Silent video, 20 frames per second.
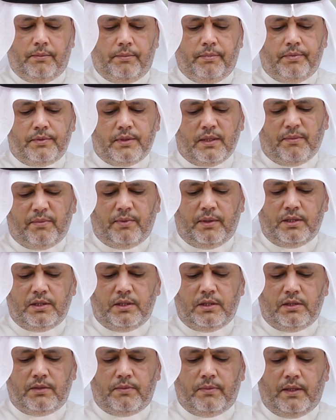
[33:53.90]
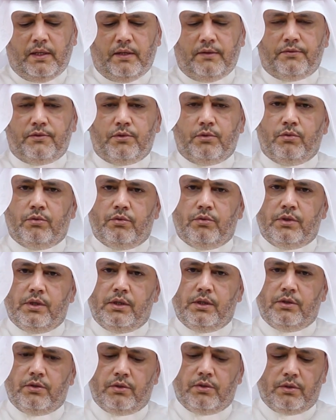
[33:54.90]
Some patients may have pseudo
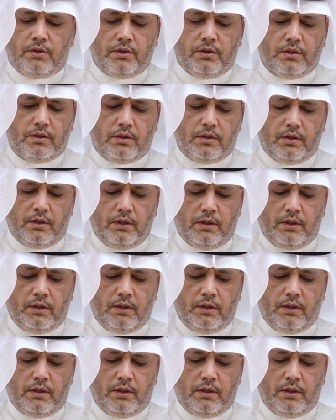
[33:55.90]
seizures.